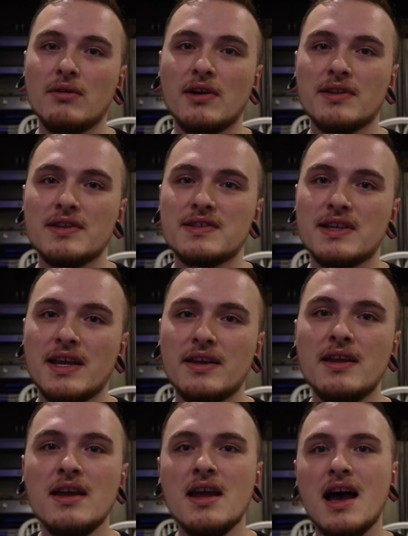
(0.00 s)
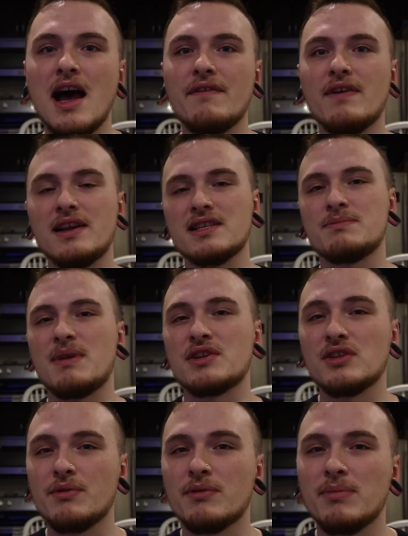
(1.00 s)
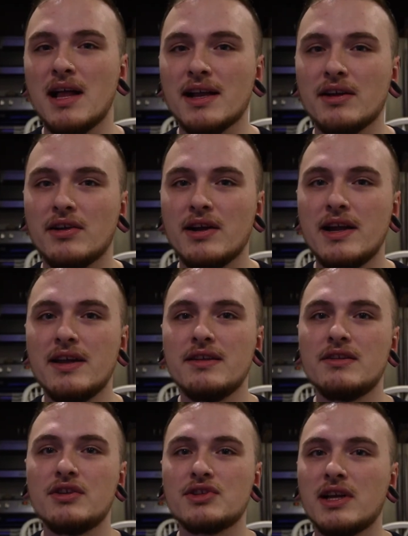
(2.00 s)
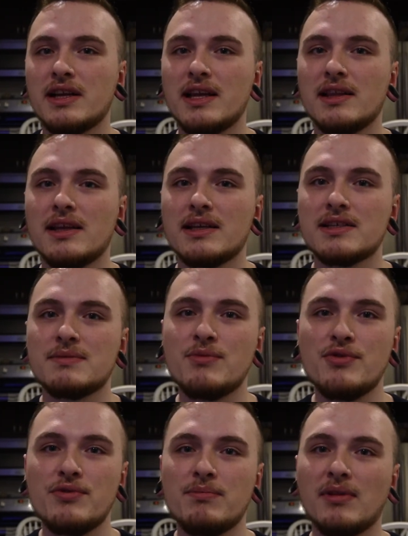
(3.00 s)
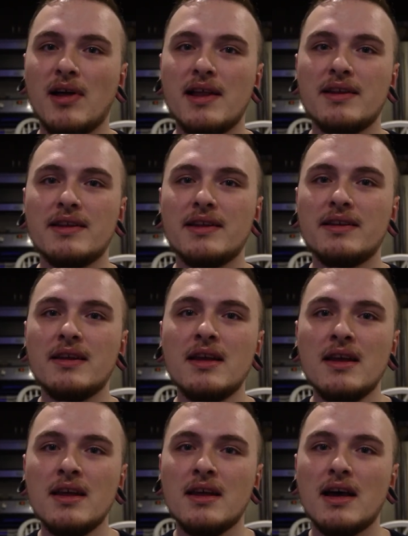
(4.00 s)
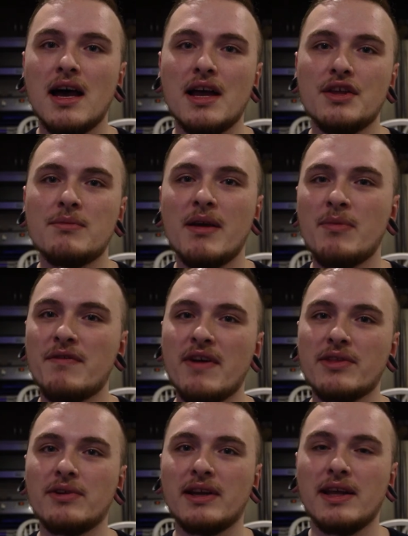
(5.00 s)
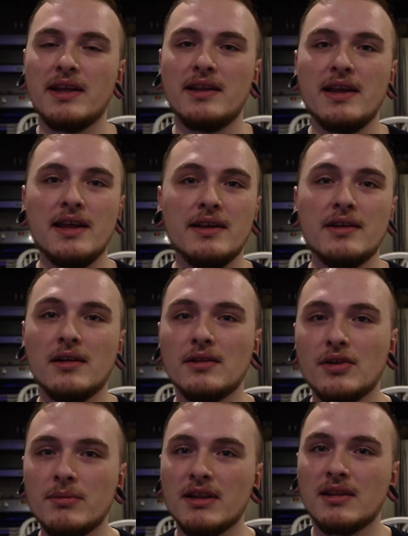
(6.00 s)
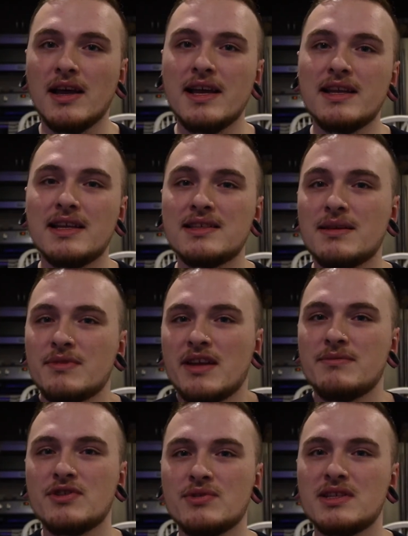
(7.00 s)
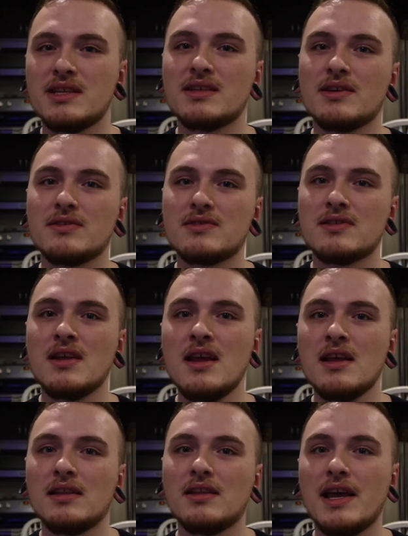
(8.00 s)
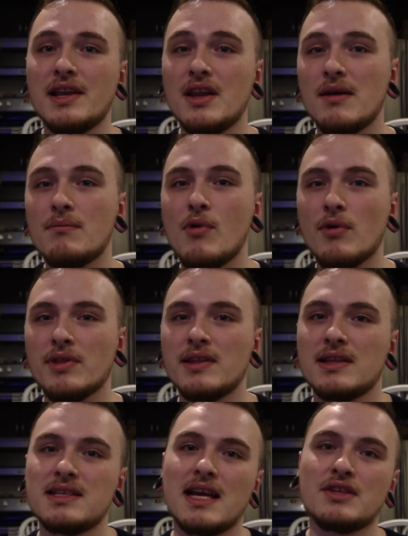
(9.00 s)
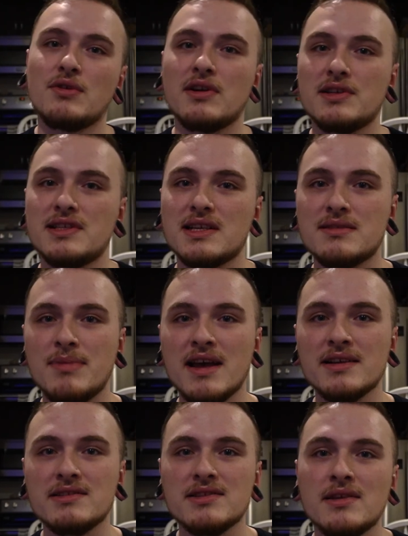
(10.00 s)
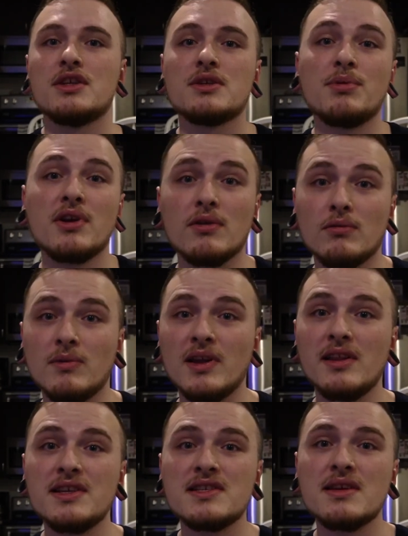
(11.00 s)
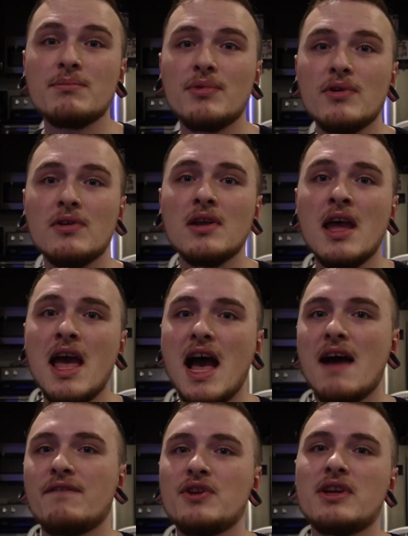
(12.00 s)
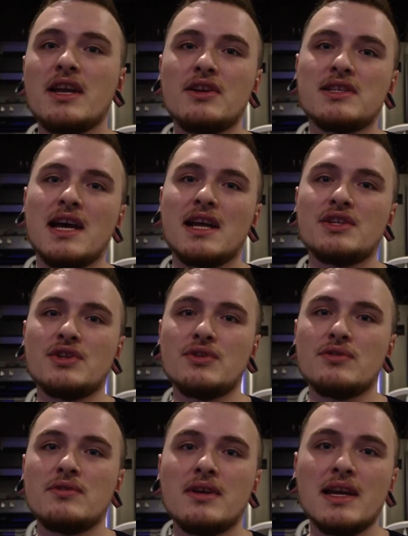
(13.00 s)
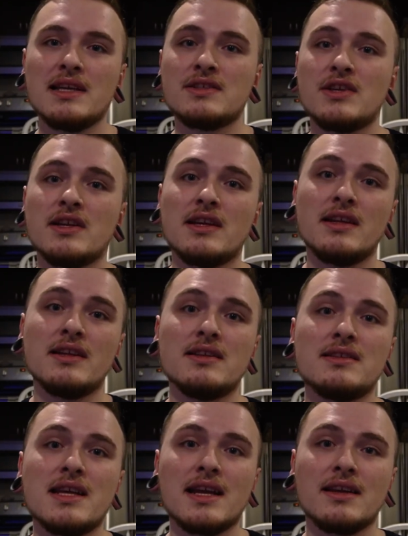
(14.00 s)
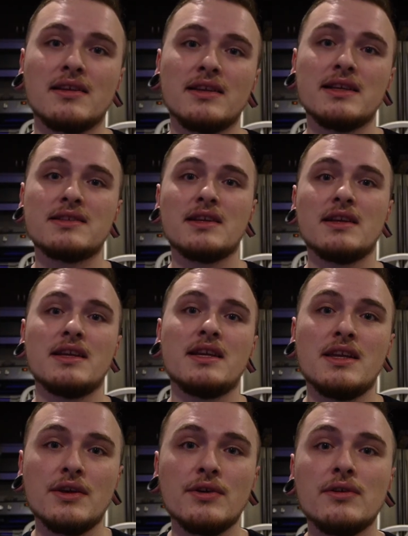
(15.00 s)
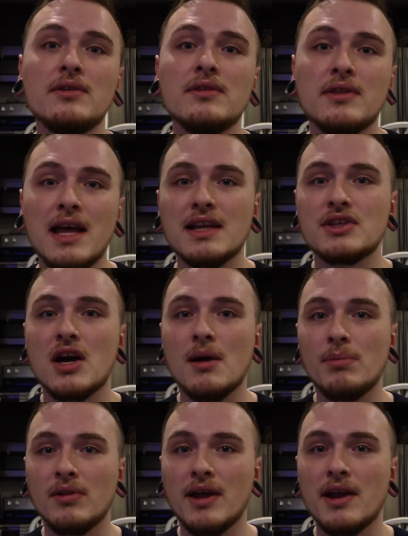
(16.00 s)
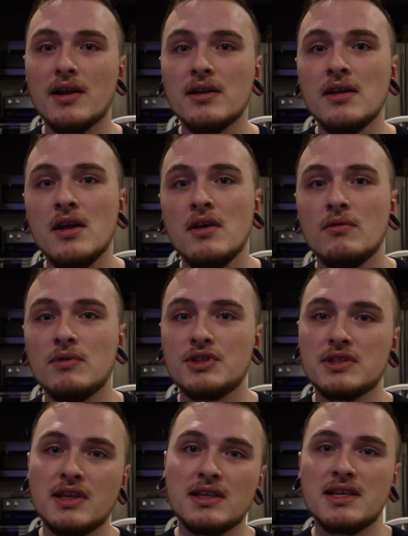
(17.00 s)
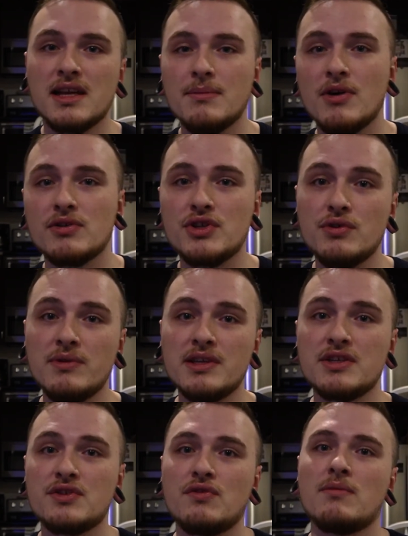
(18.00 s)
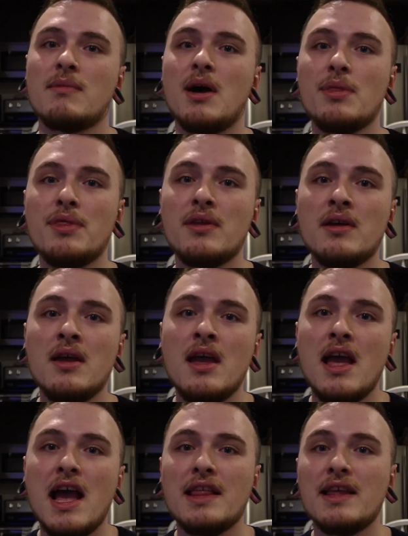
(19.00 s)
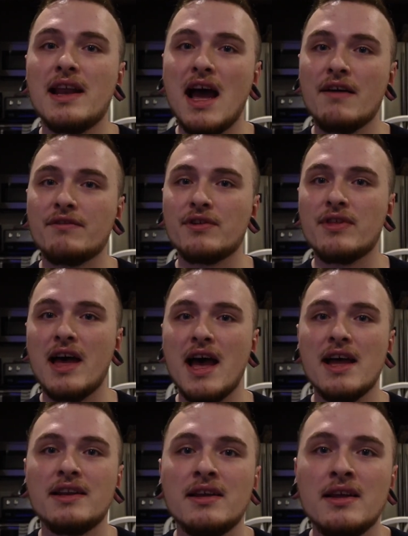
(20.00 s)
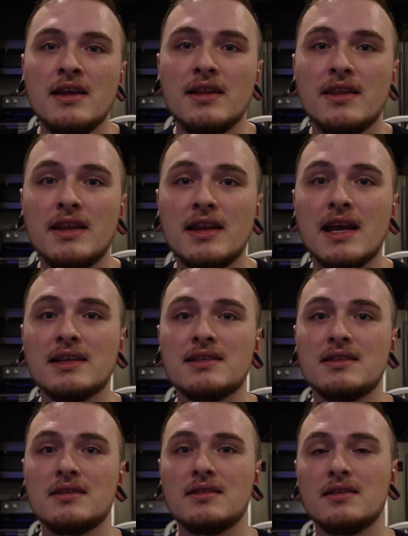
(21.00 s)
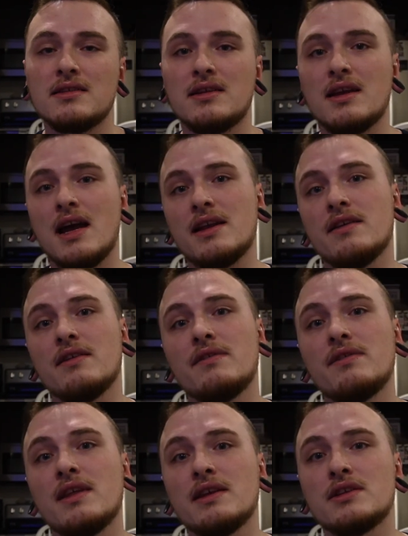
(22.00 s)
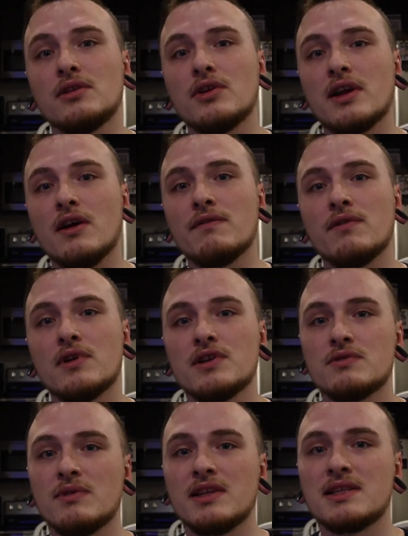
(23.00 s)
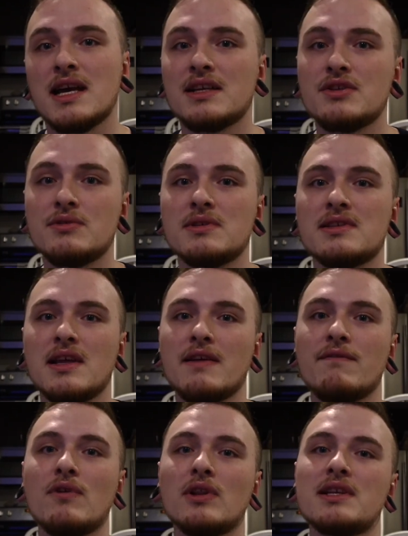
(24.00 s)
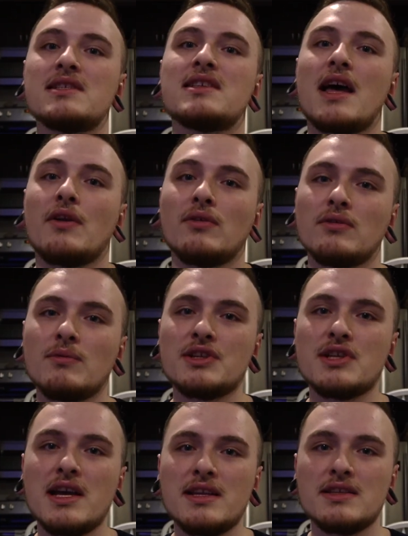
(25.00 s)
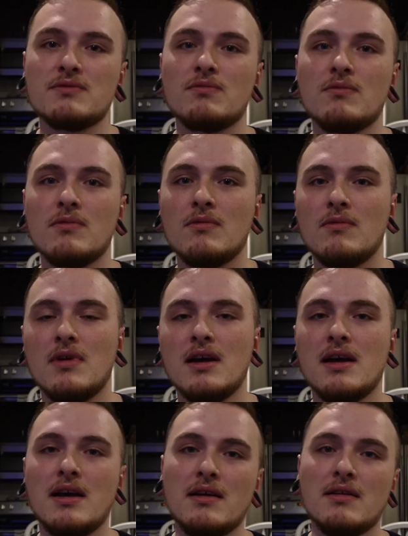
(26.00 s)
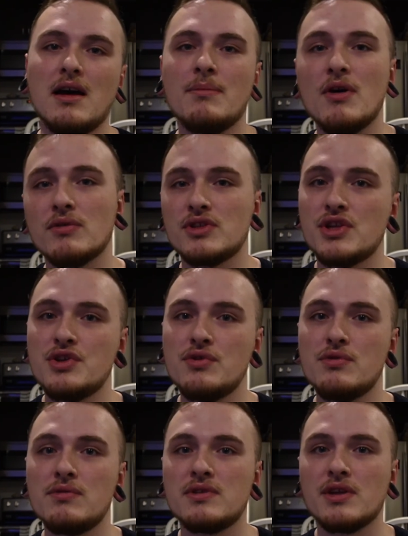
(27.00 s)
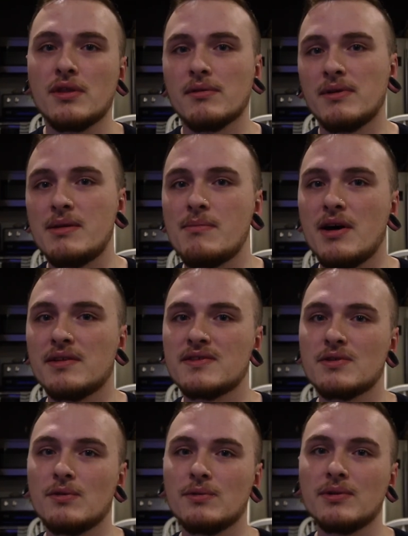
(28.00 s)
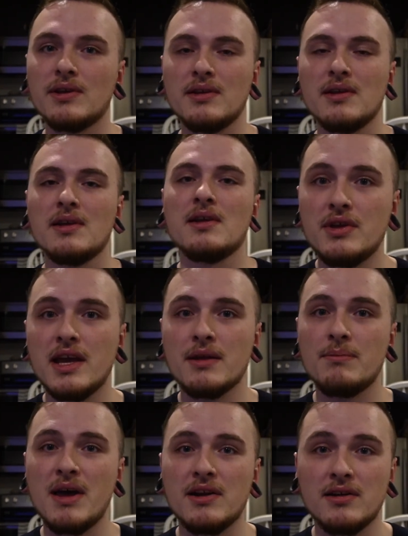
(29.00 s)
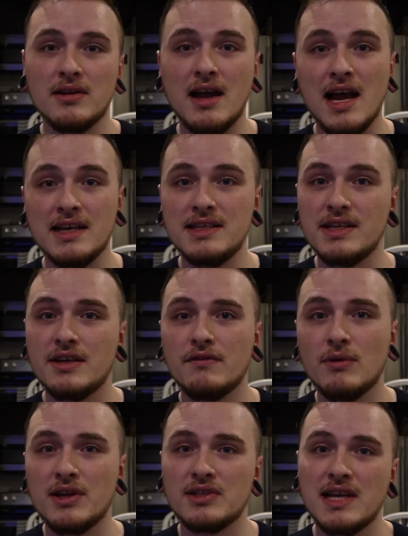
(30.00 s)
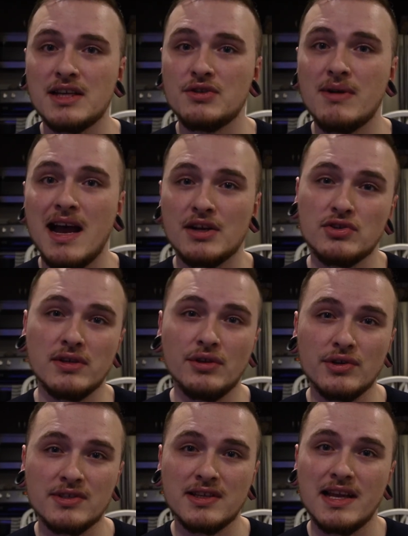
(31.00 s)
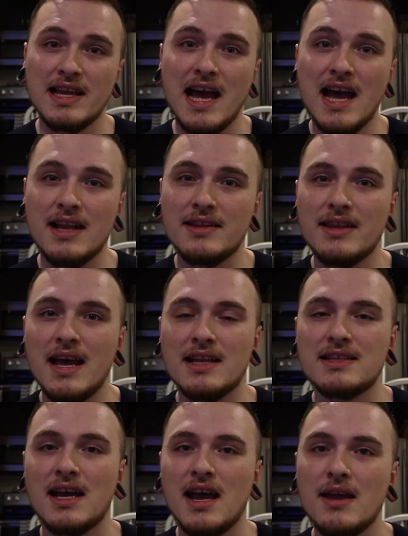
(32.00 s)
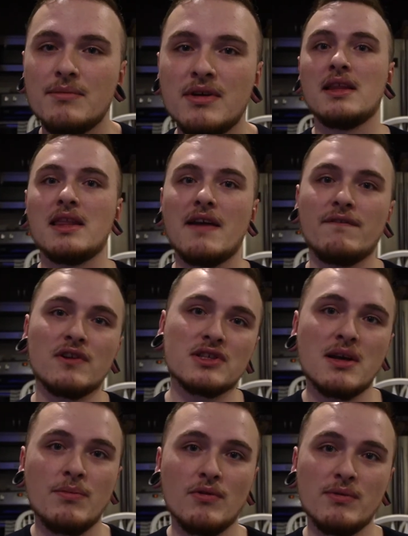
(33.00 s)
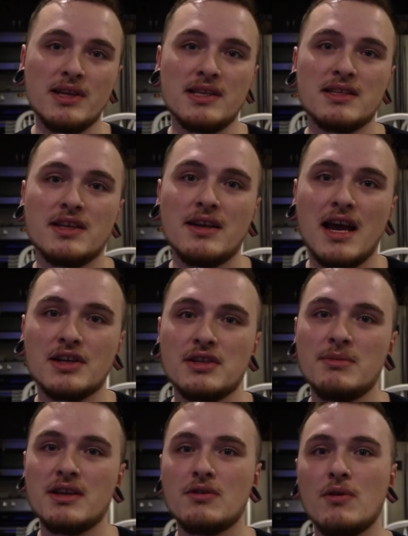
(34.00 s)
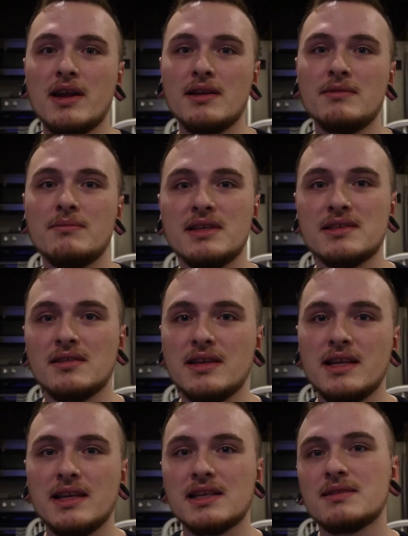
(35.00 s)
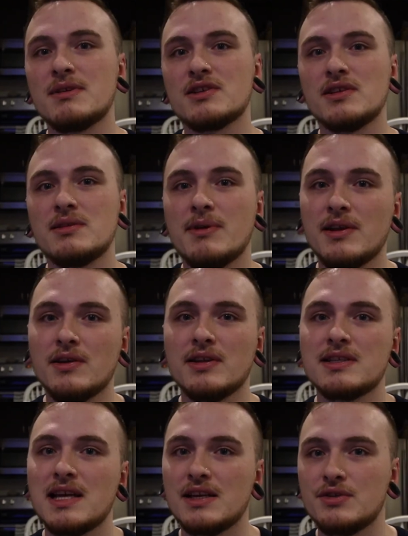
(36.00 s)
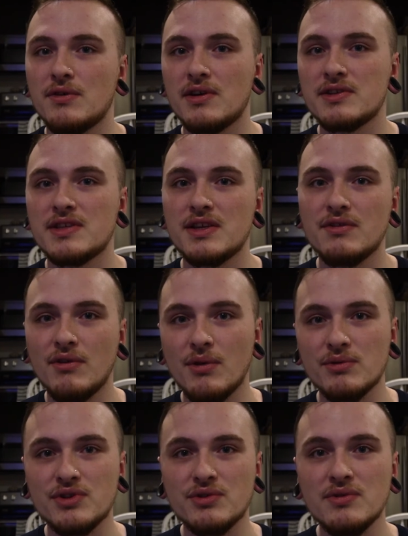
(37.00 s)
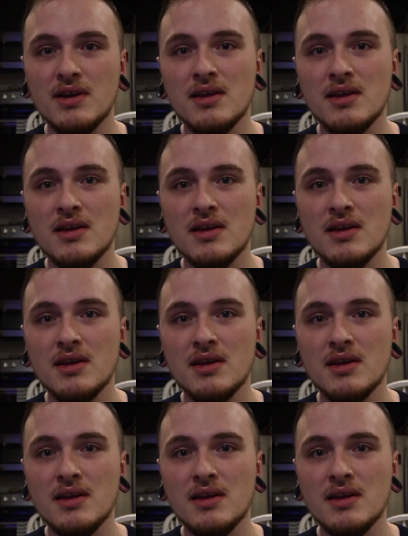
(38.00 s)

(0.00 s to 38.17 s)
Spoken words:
on the skin. I find especially with black and gray, you're trying to get like a smooth blend in. You might be feathering it in a little bit light, and sometimes those details lighten up more than the tattoo artist expects. To put it really simple, after you get your tattoo, it's gonna heal that top layer, which is gonna take about 2 weeks to a month. And then after that, the next kind of thing to look out for is when the tattoo is like fully settled, which is about 2 to 3 months old. You get a better idea of what your tattoo actually looks like at that time. That first couple of weeks can actually be quite misleading, especially depending on the tattoo artist that you go to.